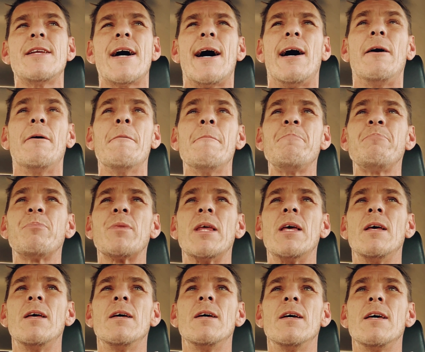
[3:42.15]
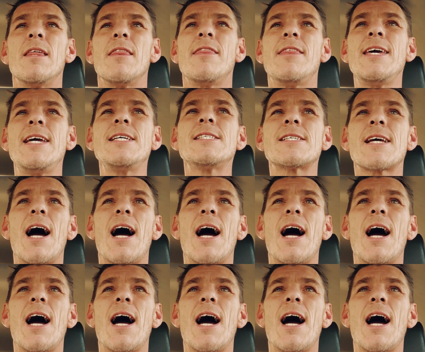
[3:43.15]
Now these